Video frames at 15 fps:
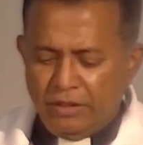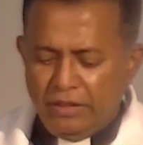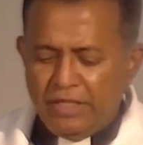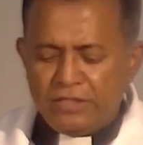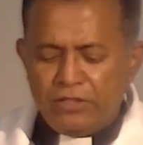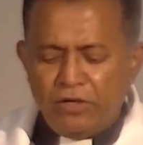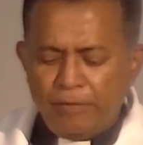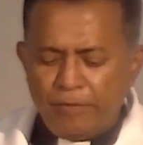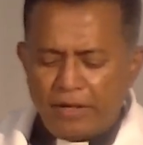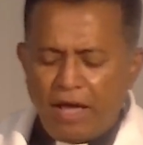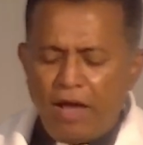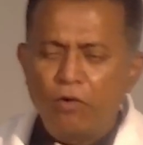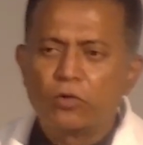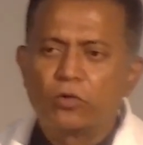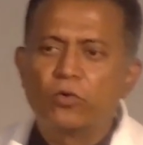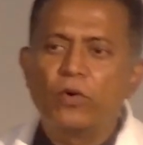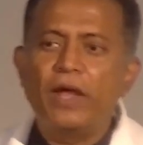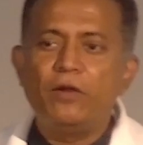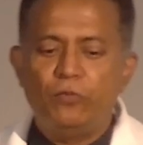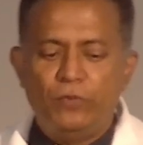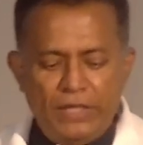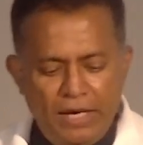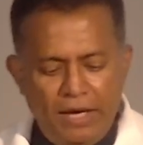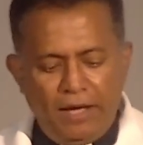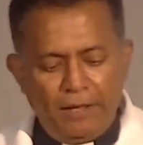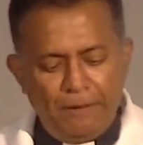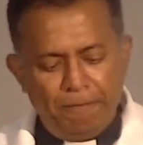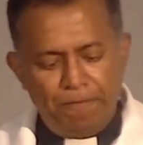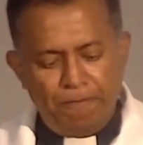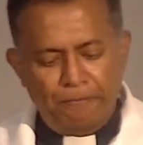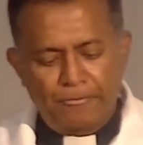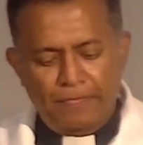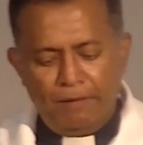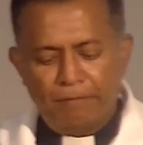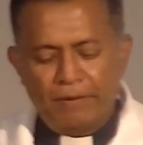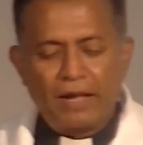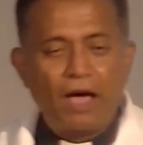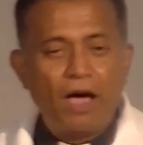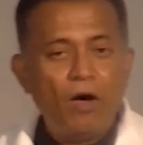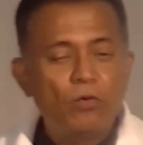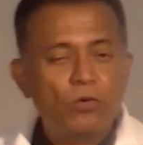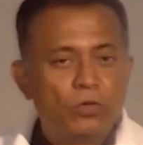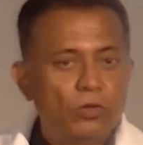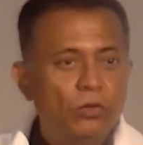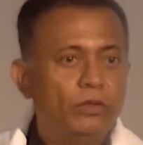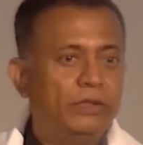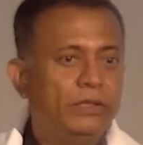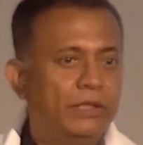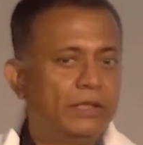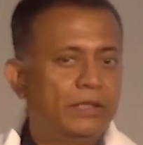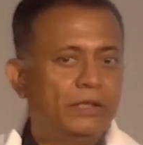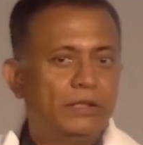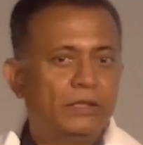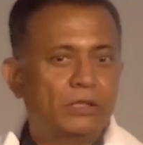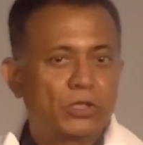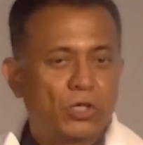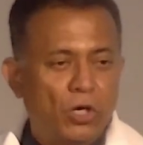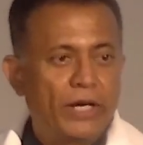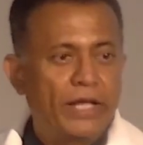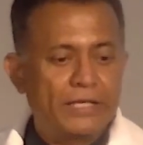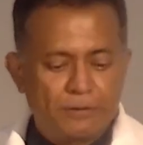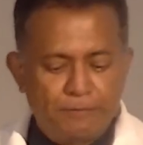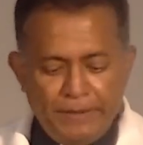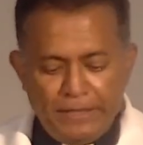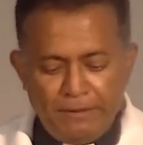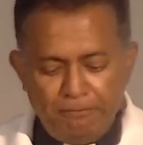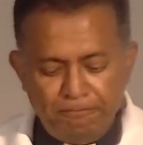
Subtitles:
It's not about how great we are, but how good God has been.